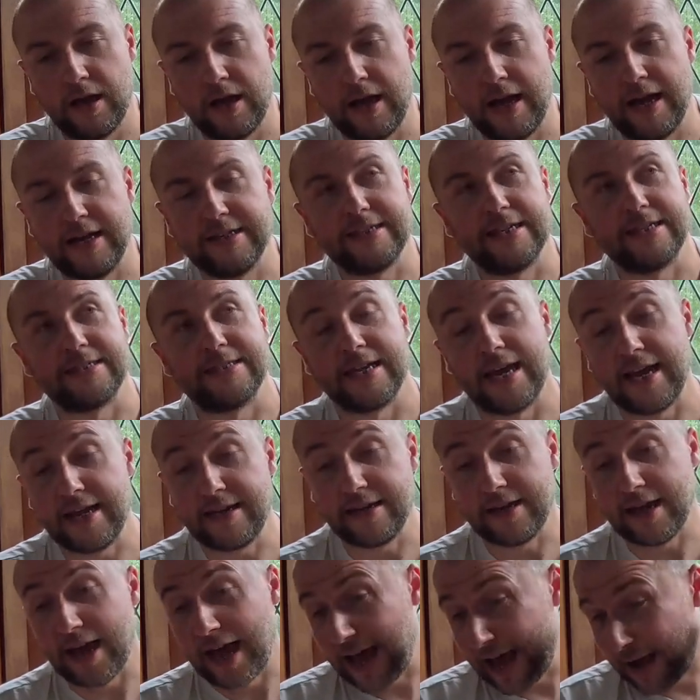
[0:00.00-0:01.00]
As I
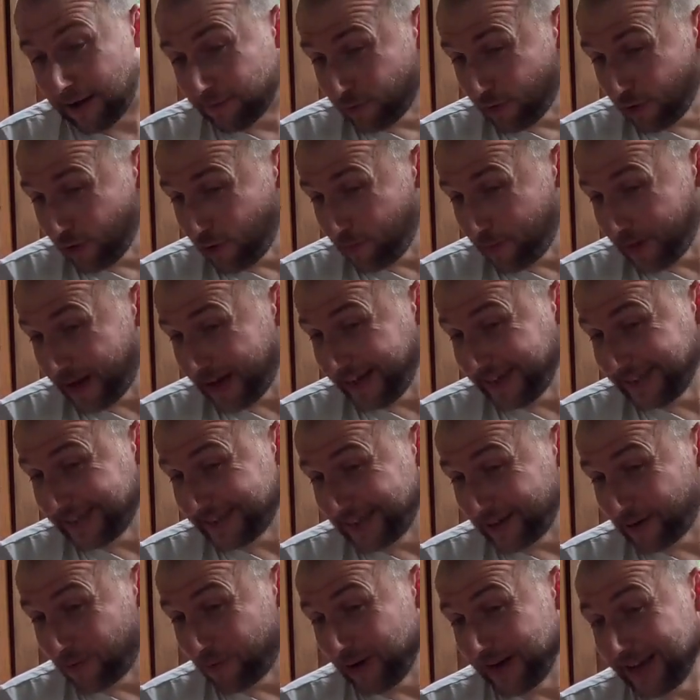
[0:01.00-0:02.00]
said, our room is
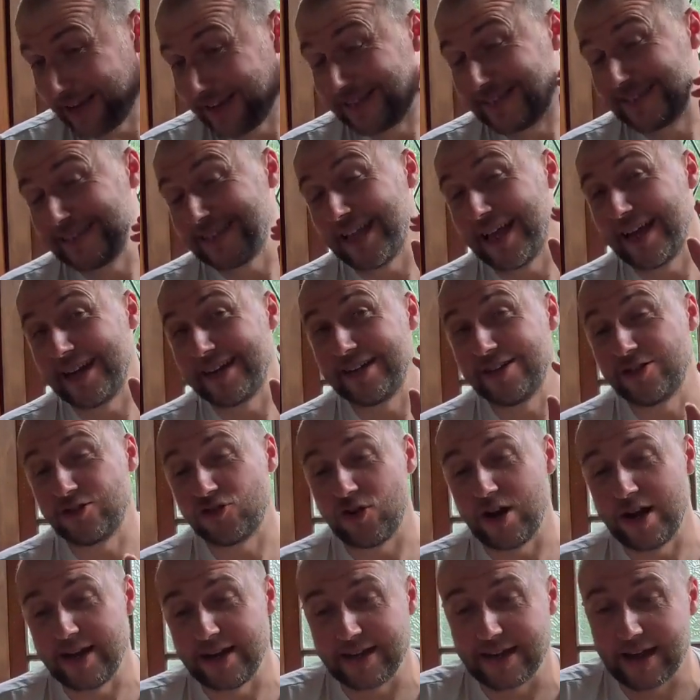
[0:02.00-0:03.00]
the Queenslander
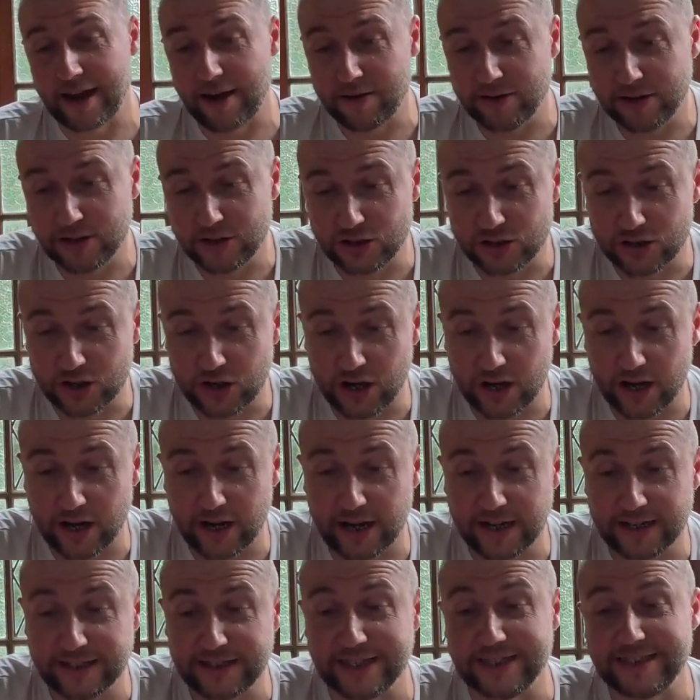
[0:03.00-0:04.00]
train carriage.
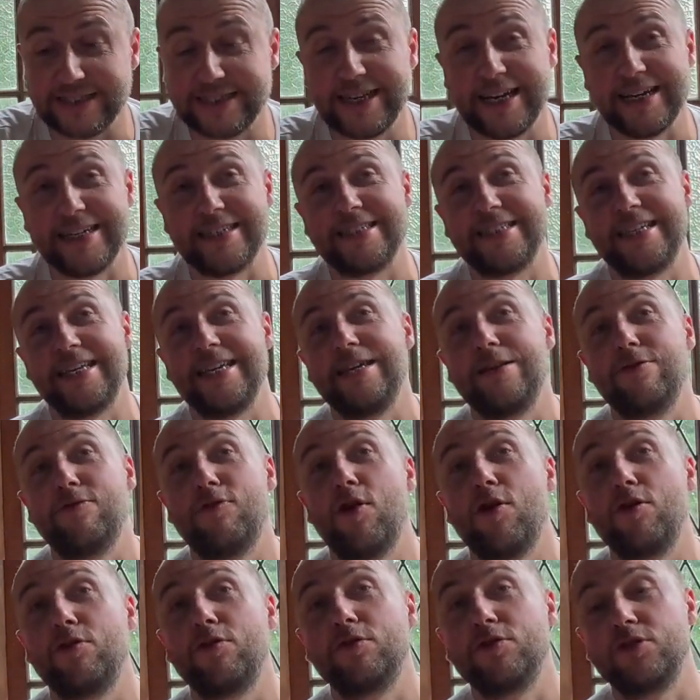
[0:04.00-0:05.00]
It's a
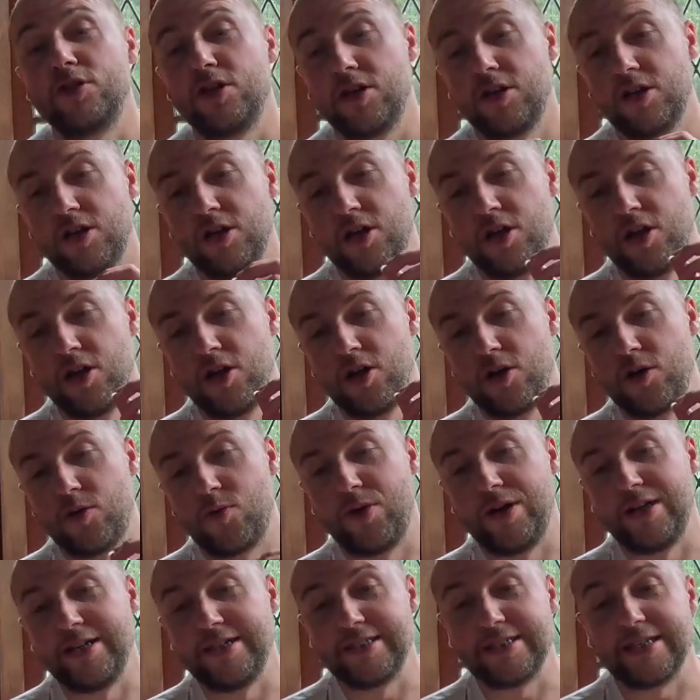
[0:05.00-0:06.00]
60-year-old
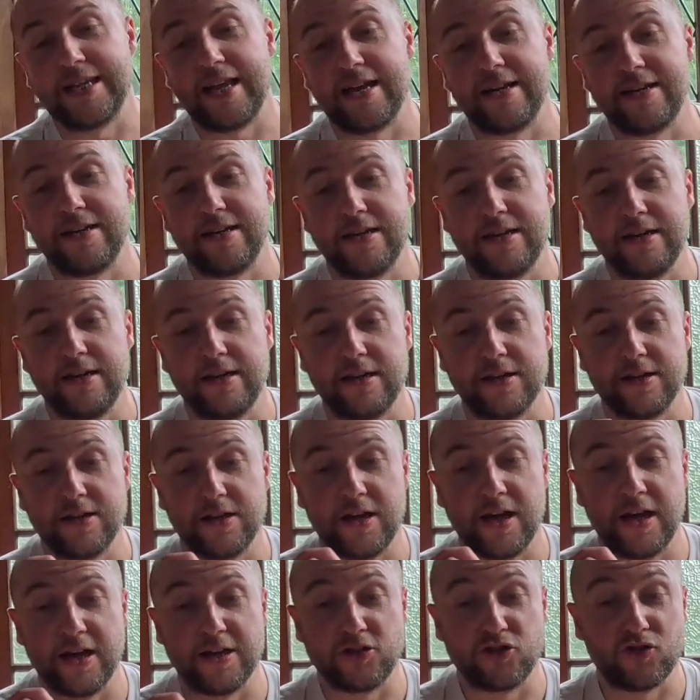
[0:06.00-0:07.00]
Queensland
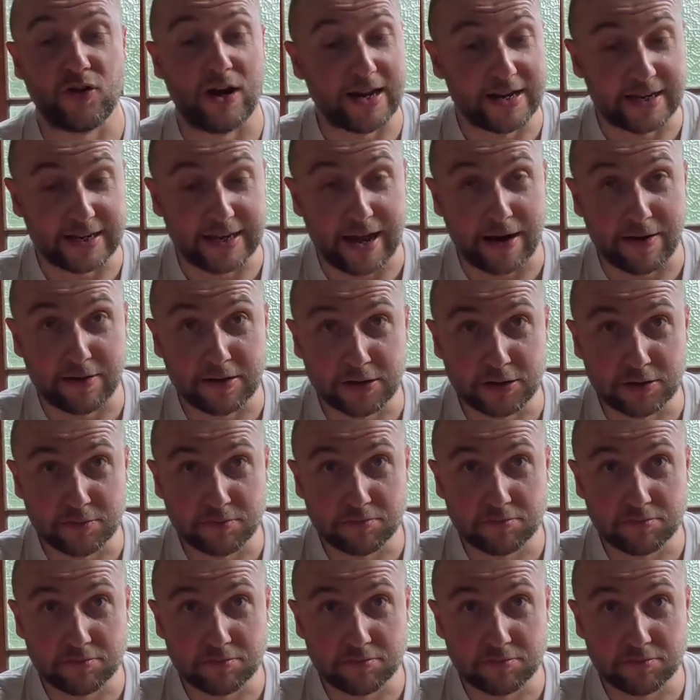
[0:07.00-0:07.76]
train carriage